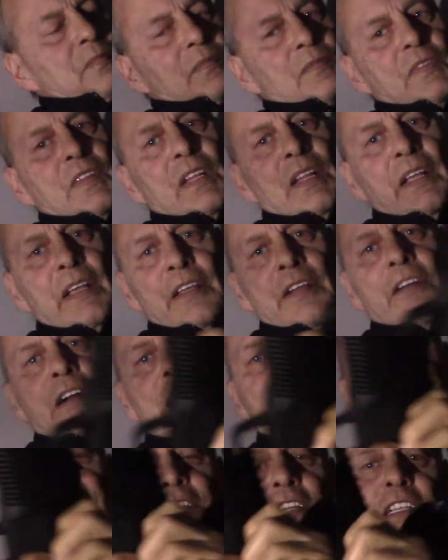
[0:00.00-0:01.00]
that you're
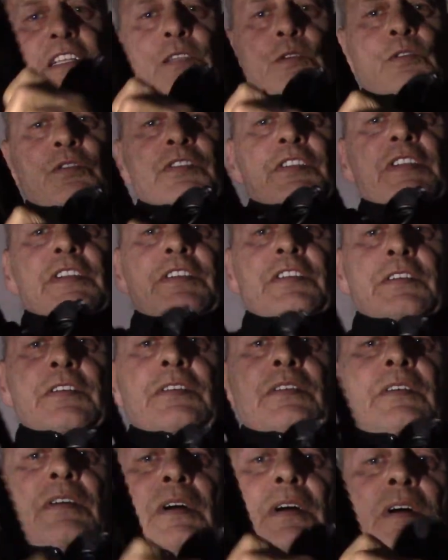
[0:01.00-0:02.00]
actually using to
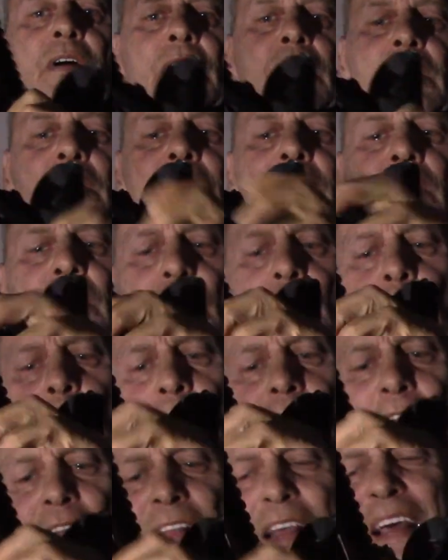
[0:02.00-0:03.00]
lower
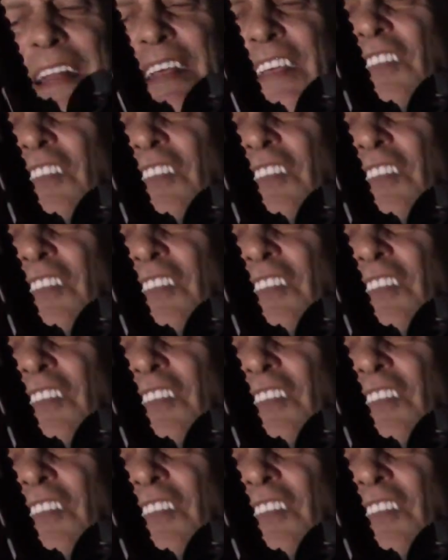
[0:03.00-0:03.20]
than that is